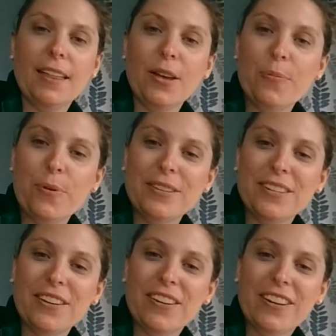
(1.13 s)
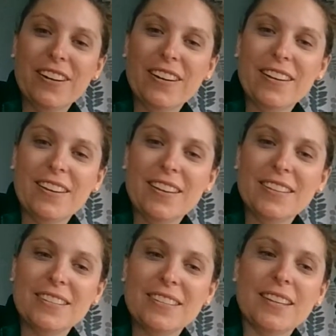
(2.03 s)
Hello, boys and
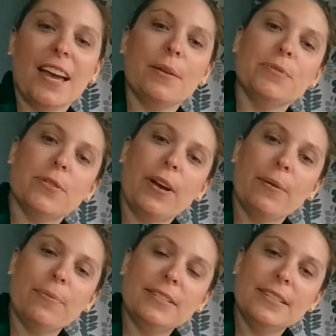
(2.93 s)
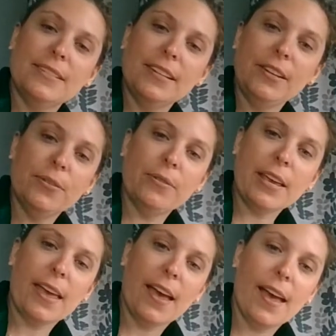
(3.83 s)
girls. I'm so happy to see you
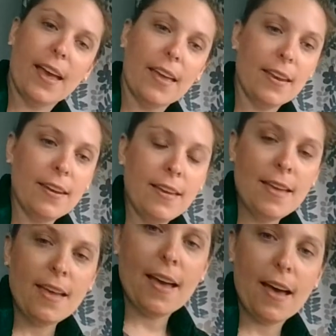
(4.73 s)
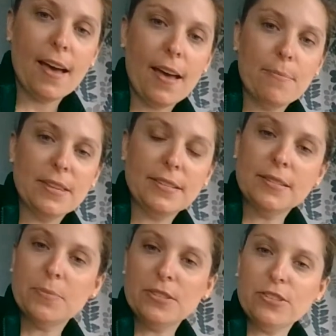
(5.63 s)
again. This
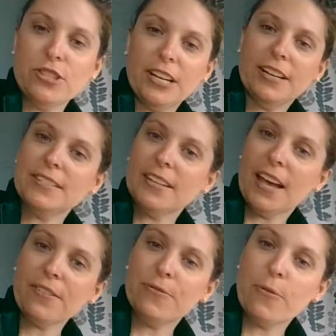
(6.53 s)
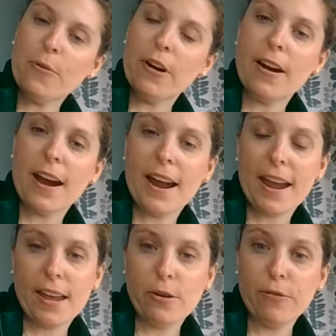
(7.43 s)
is Mrs. Janicek for
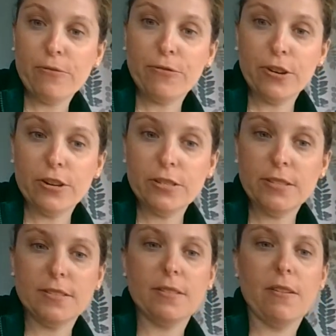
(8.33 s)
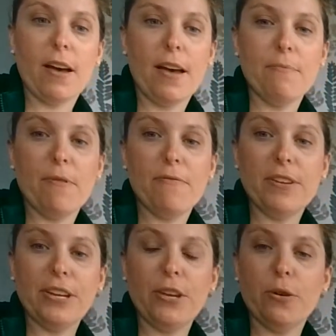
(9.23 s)
your first
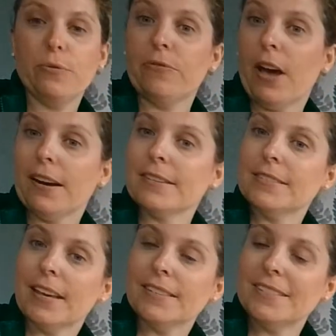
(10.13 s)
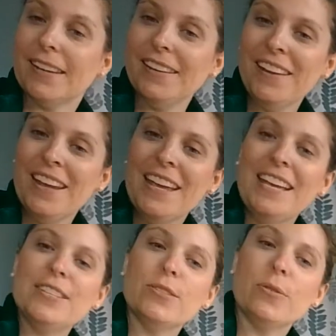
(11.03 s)
video phonics lesson.
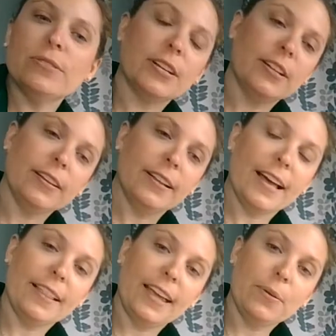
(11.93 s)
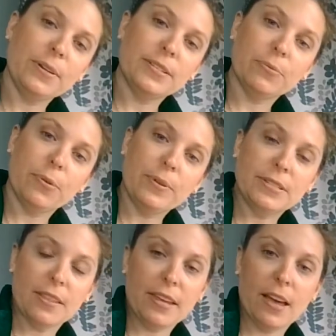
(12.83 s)
So it's going to look a lot like what
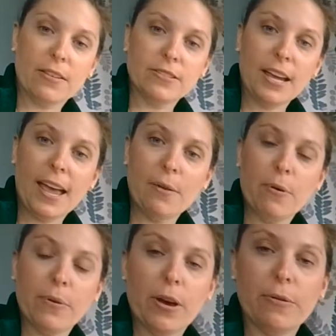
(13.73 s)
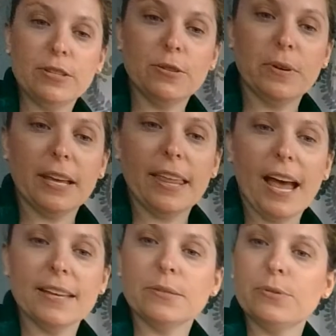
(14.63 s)
we did the other day and what we always do in
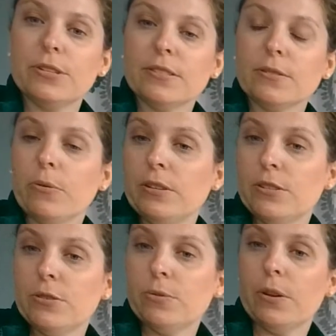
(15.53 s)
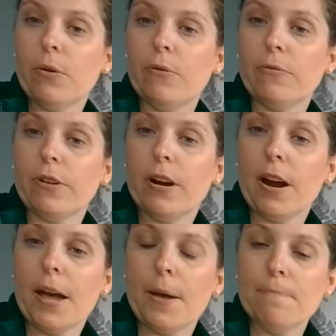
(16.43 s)
class. We're just going to do it
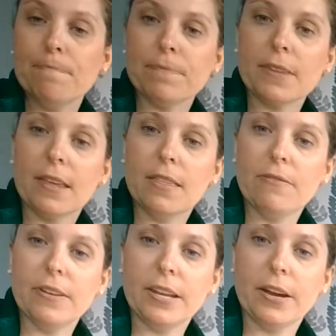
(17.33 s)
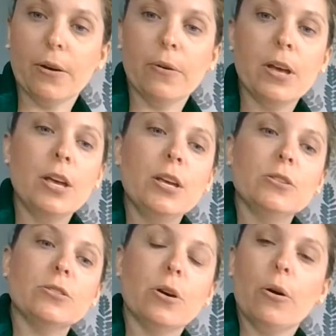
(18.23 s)
over the video.
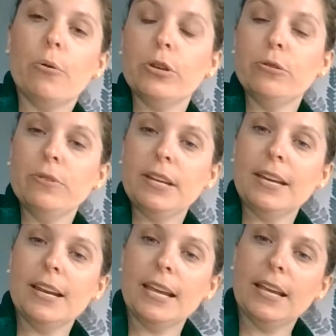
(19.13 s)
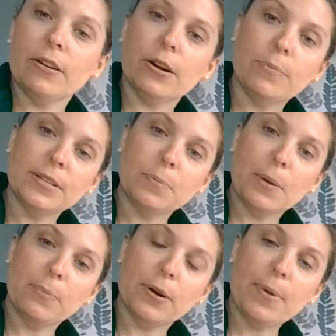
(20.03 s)
So you need either a piece of
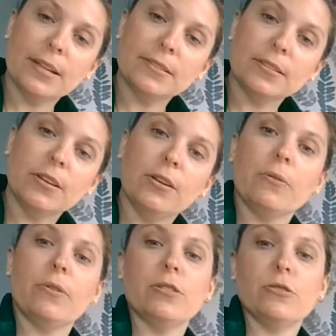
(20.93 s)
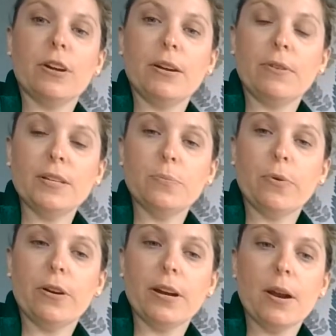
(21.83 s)
paper and pencil or a dry erase
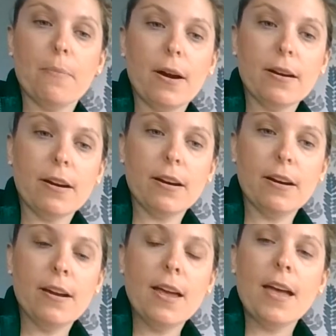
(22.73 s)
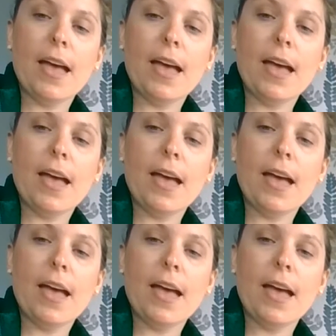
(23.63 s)
board and a marker.